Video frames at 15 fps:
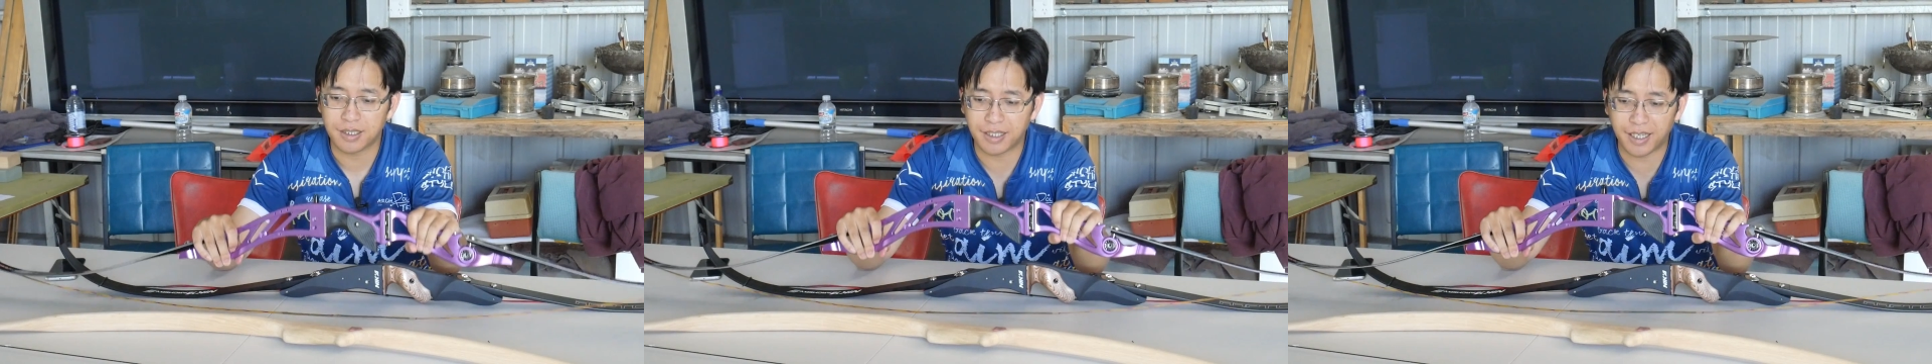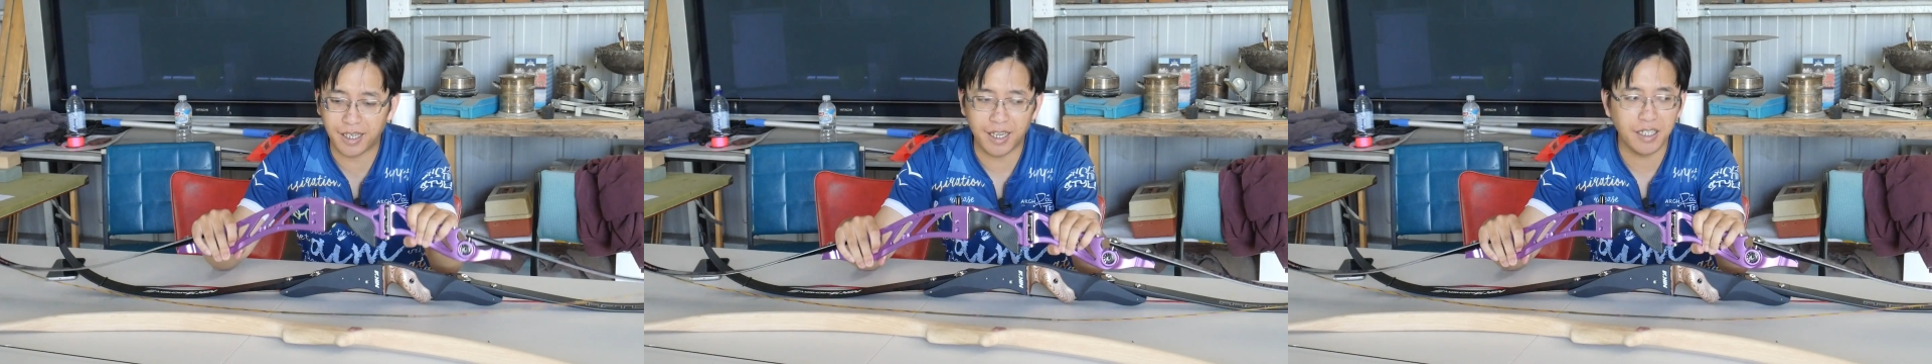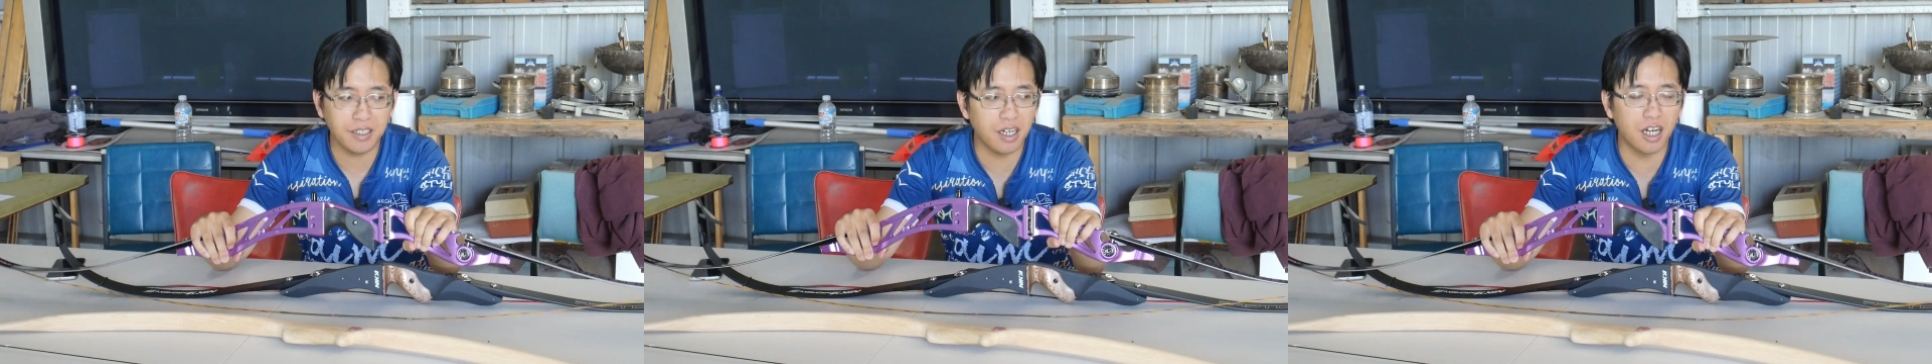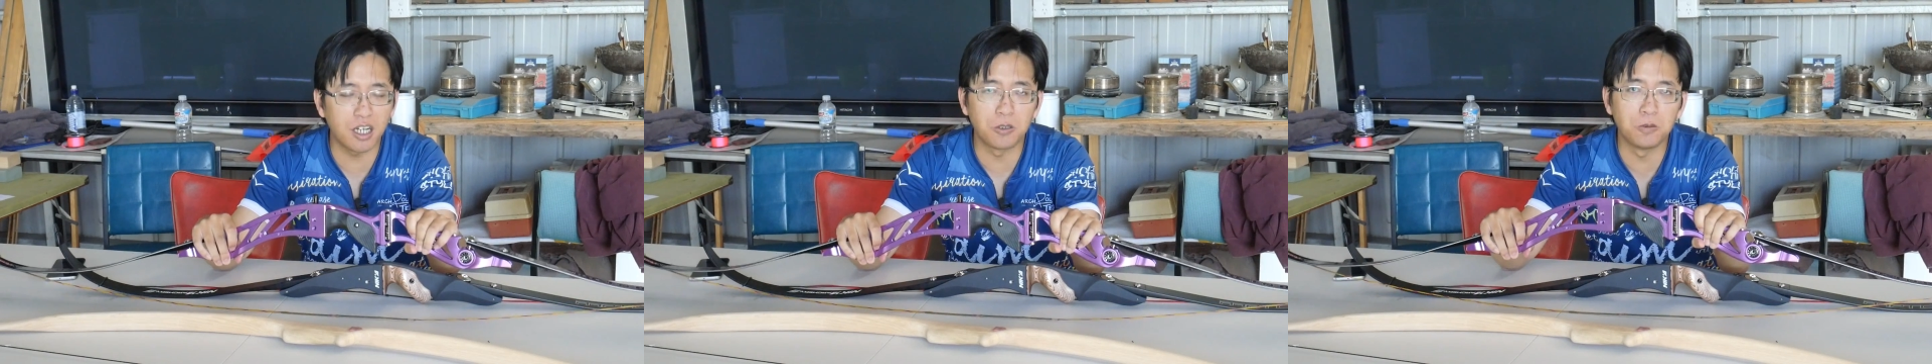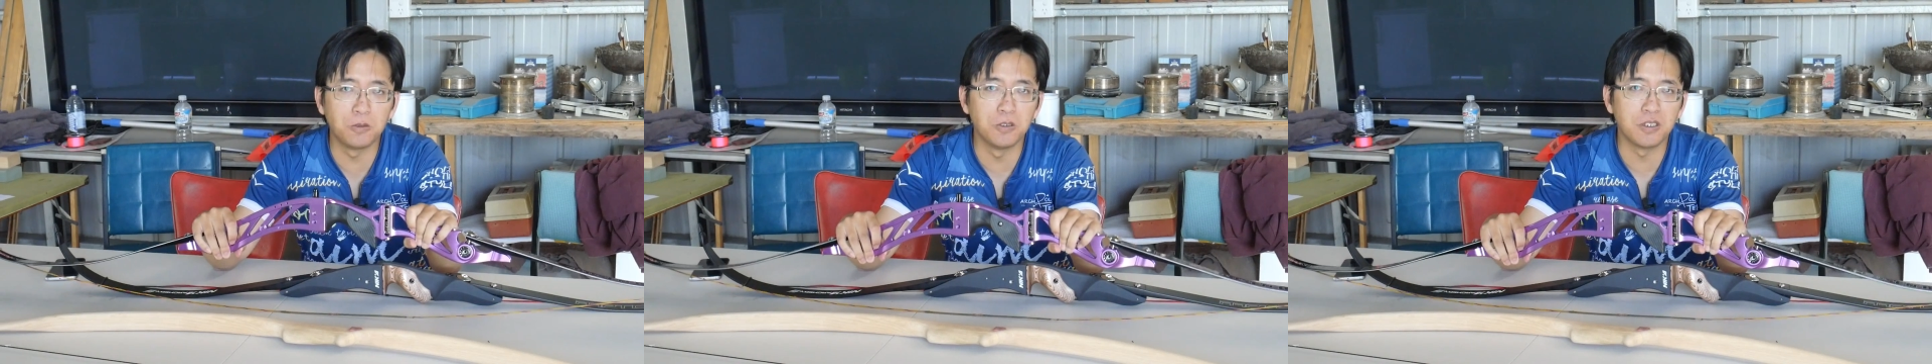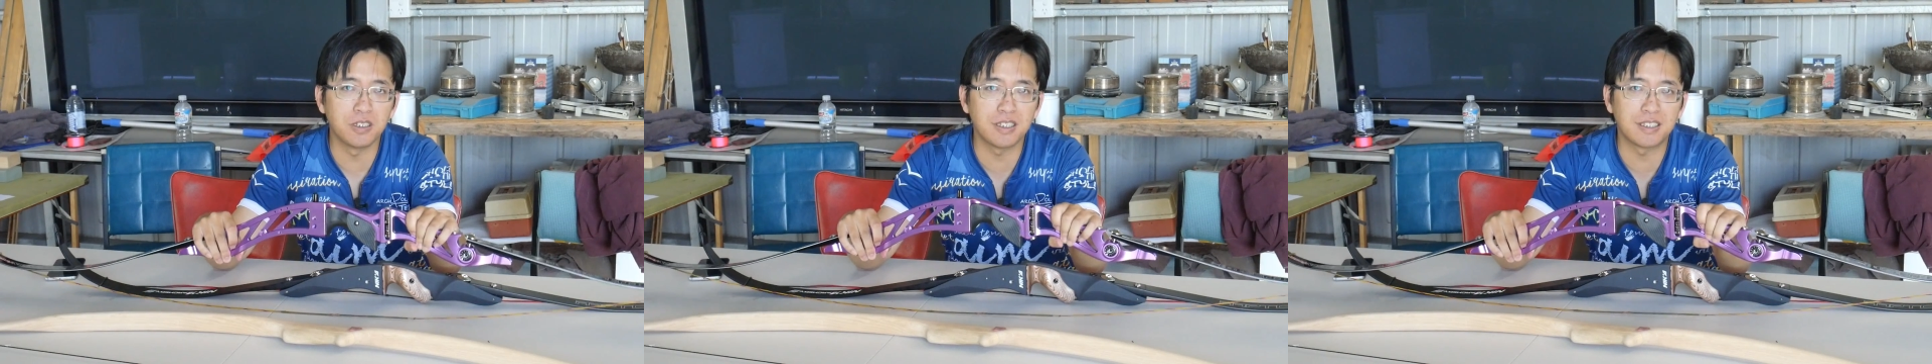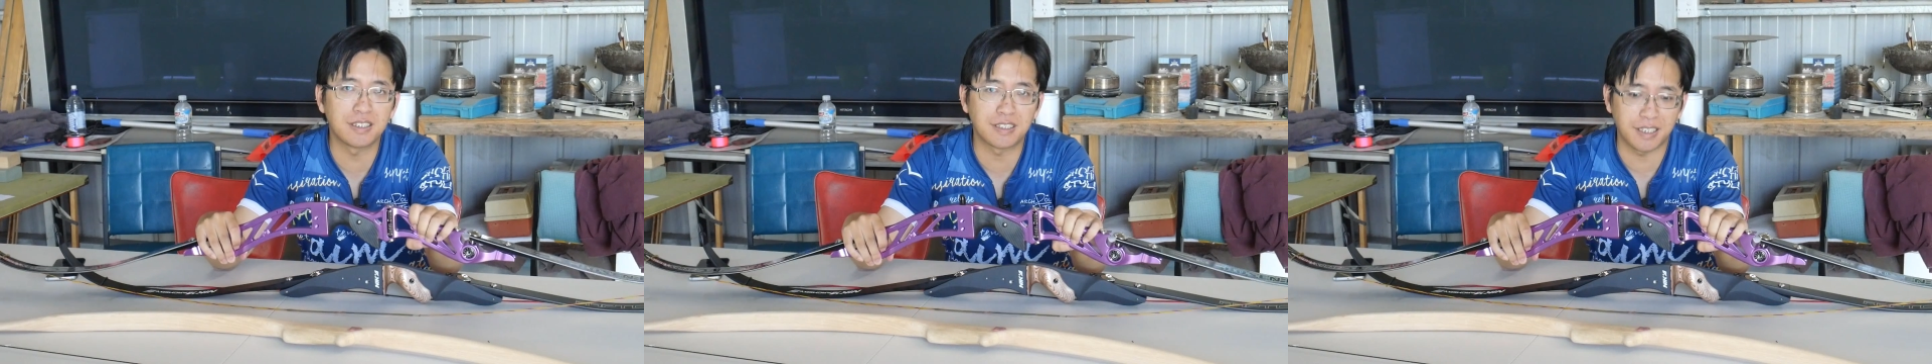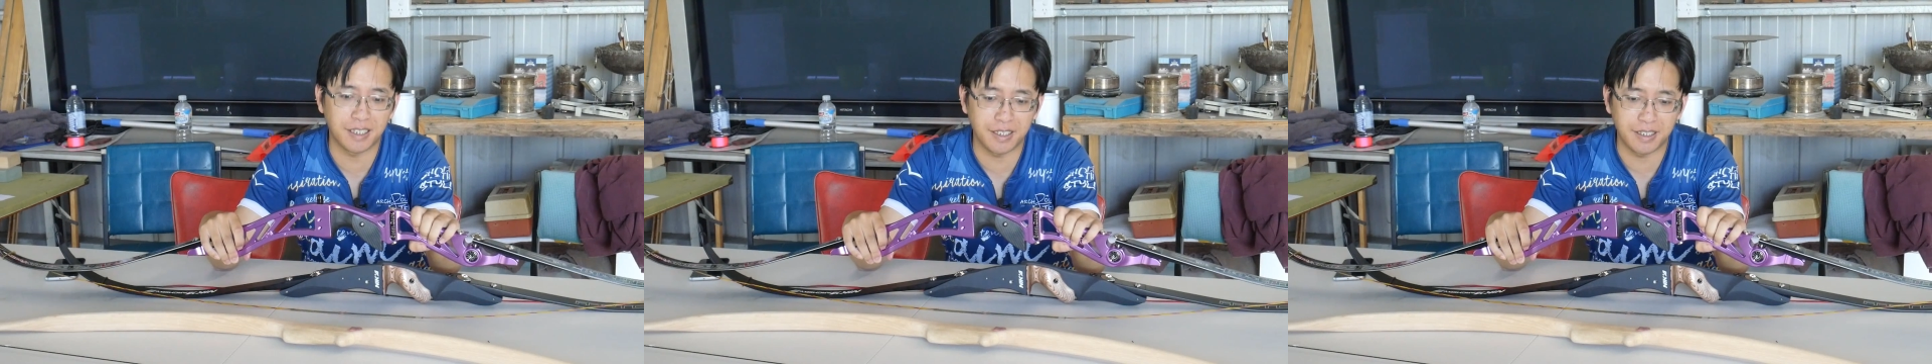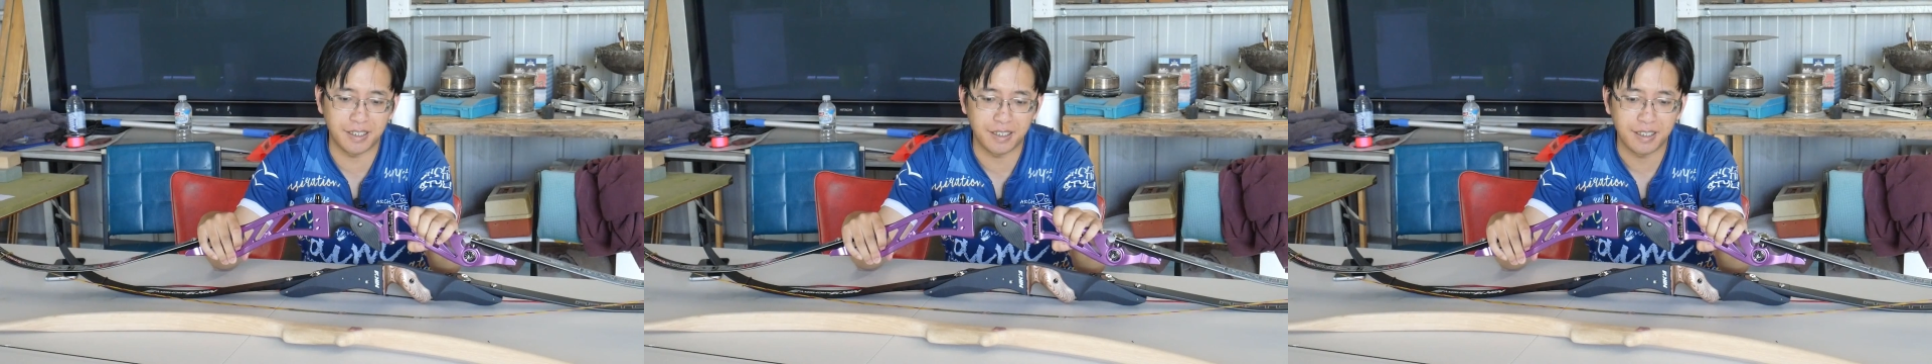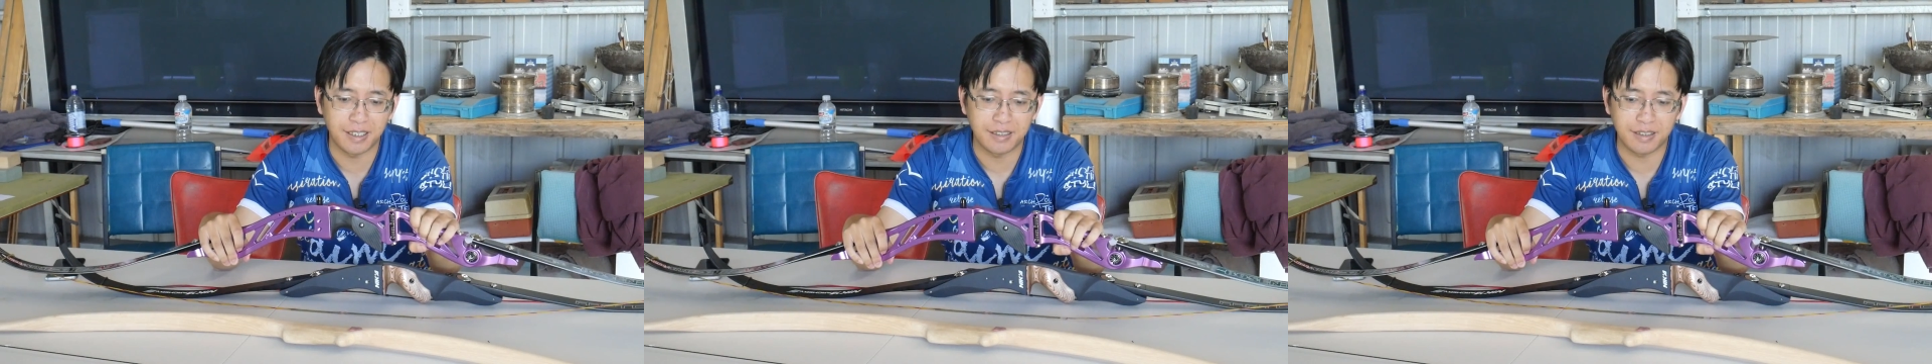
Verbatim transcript: can I really say